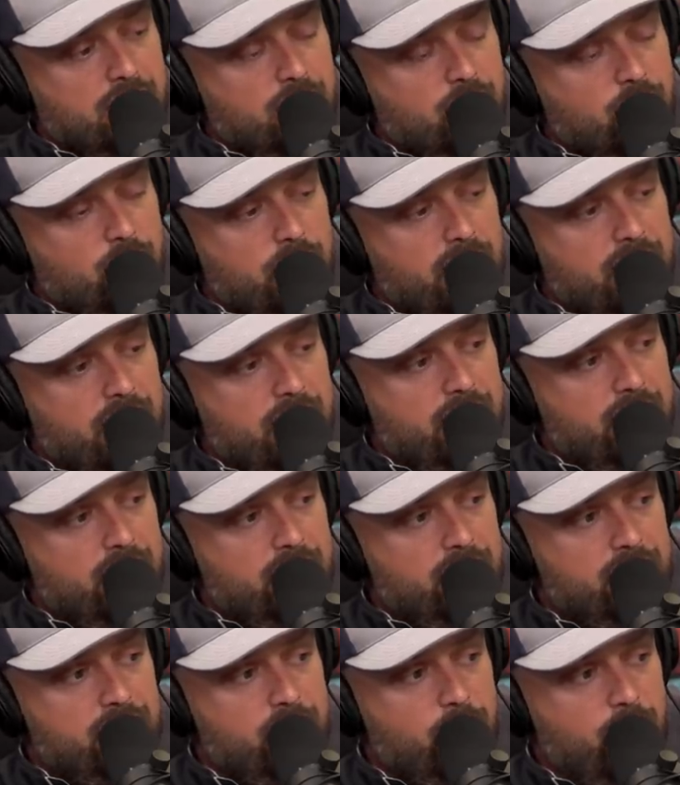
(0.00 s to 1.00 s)

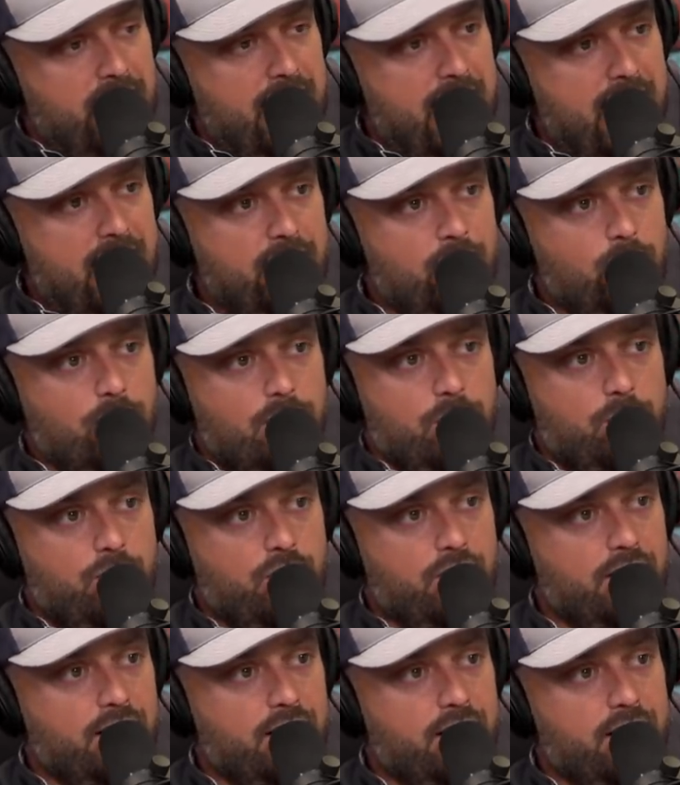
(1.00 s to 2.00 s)
we, so we had it, and we
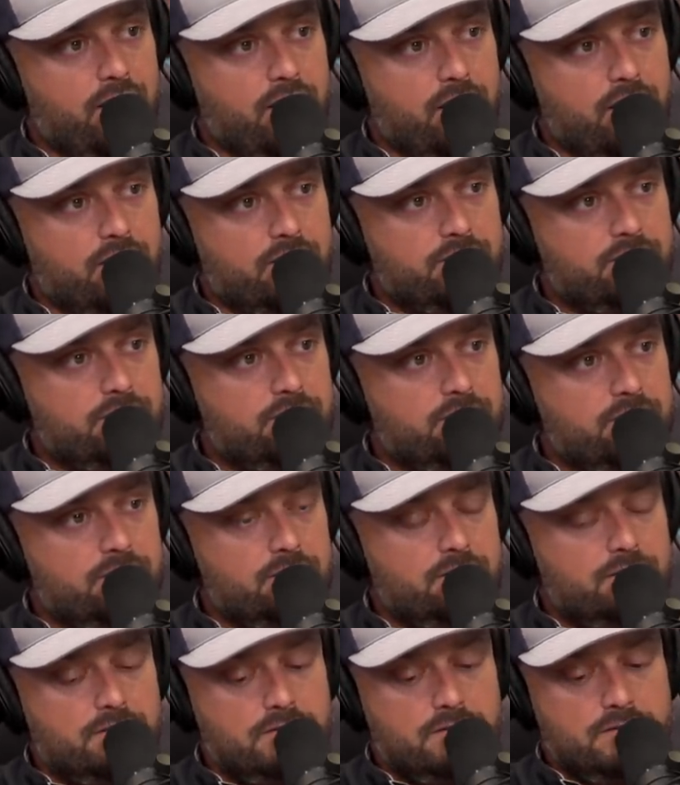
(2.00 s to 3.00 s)
put it in our,
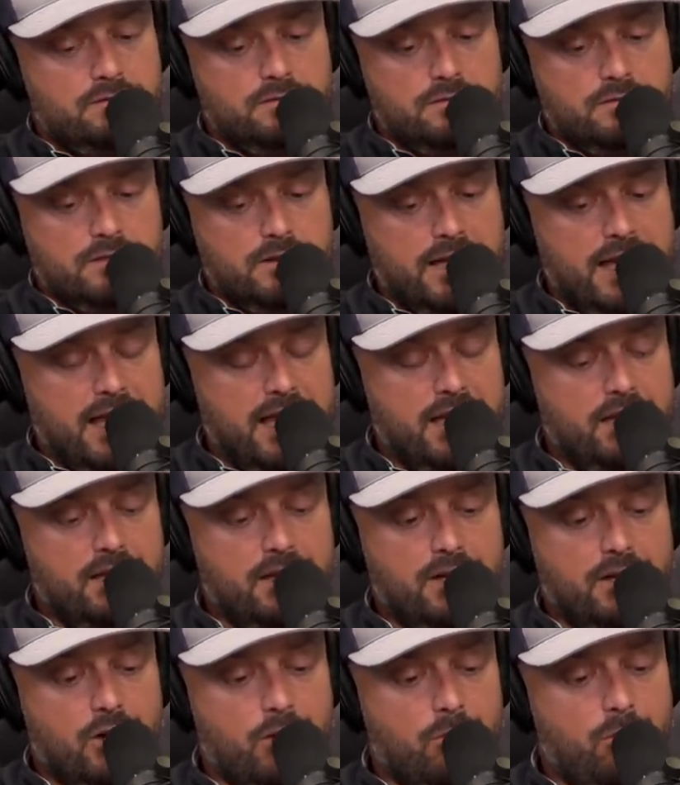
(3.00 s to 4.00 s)
we had it
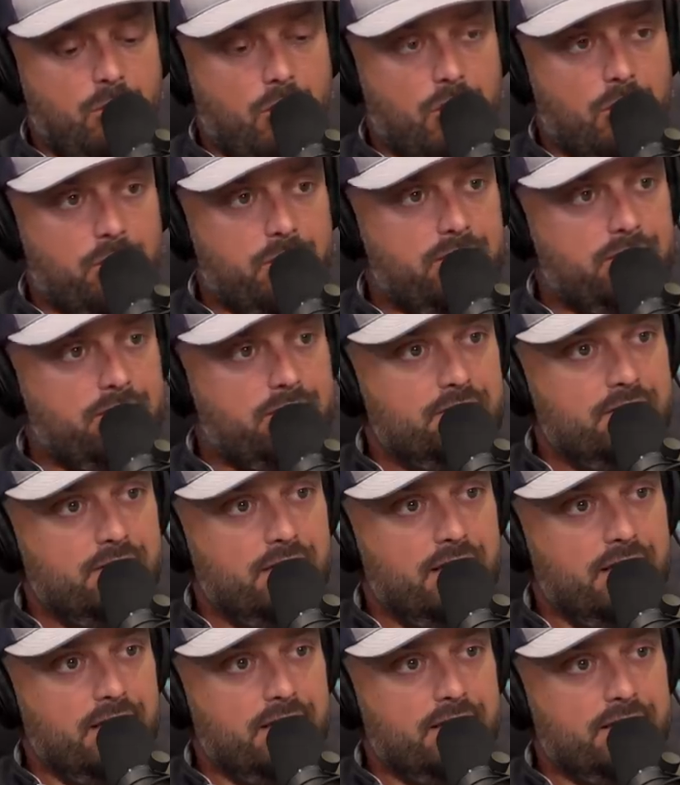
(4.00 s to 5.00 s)
in our apartment,
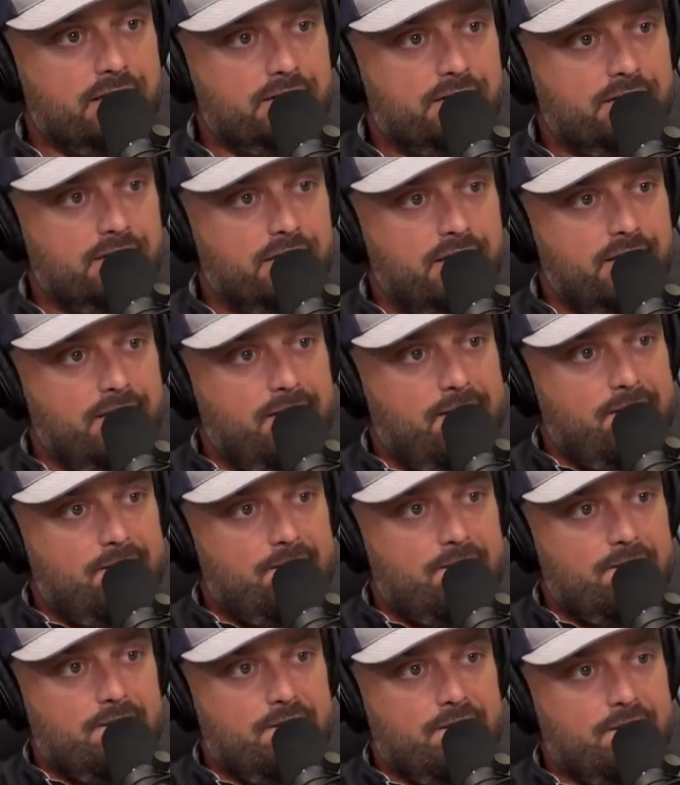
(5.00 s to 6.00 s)
and
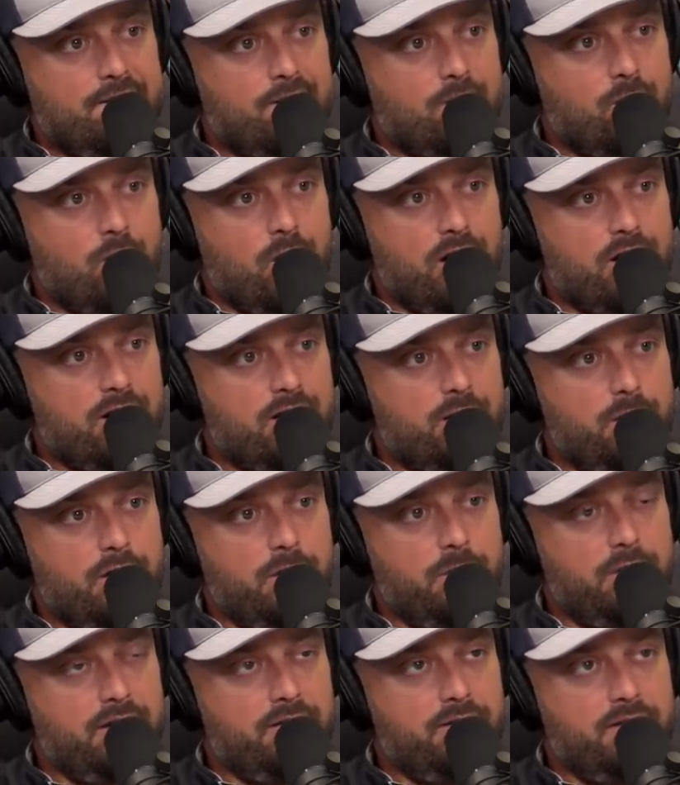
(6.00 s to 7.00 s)
in an aquarium,
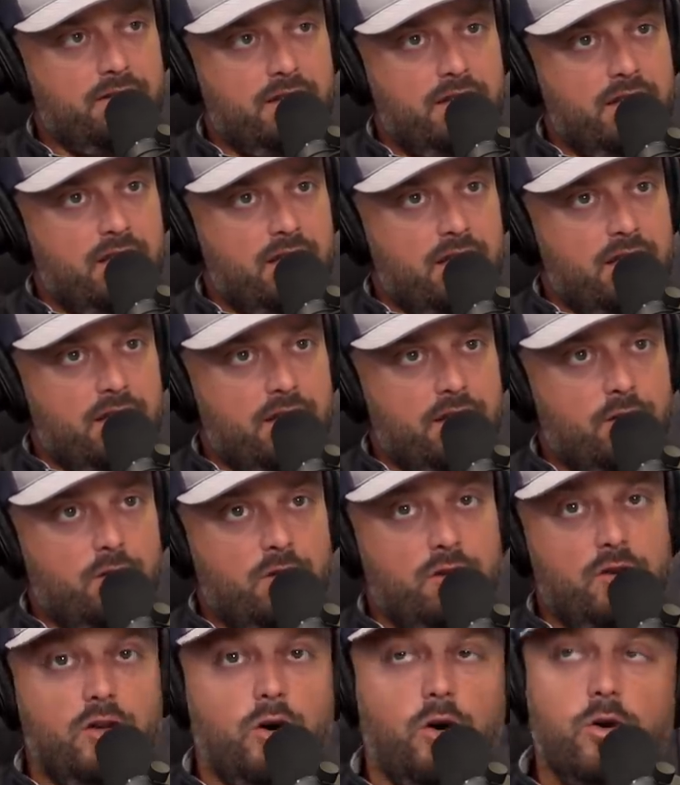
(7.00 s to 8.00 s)
and I mean,
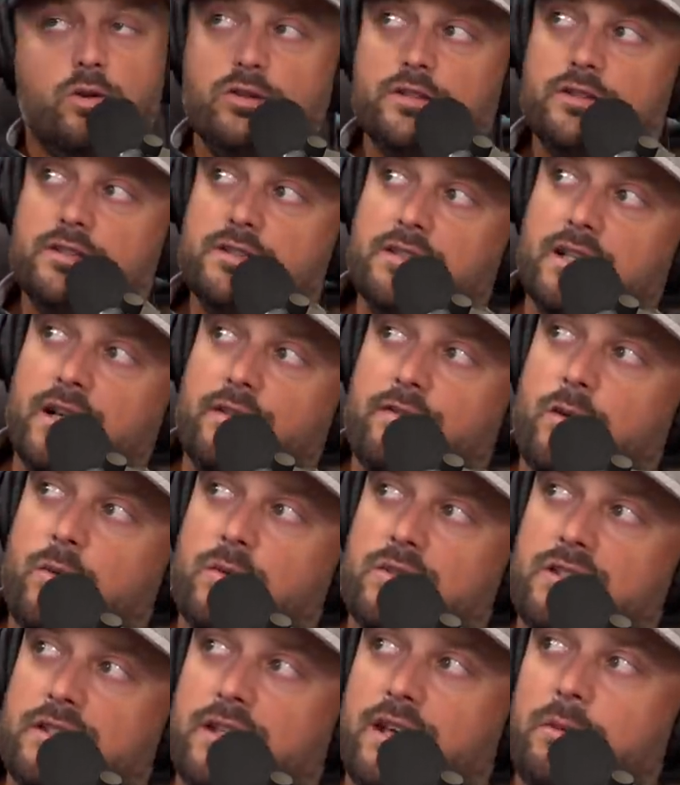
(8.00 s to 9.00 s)
you'd hold it and stuff. It
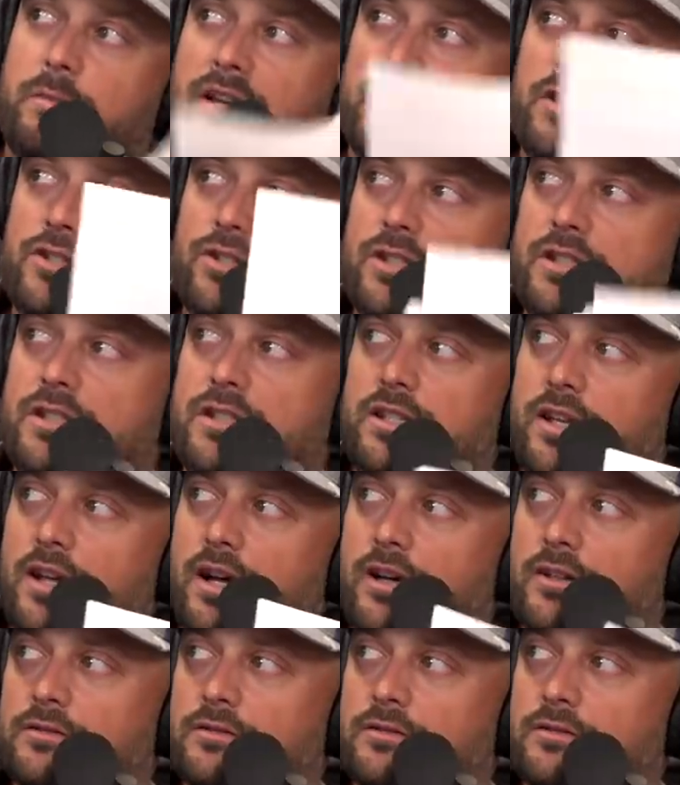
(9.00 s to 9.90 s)
was, I mean, it just, you know.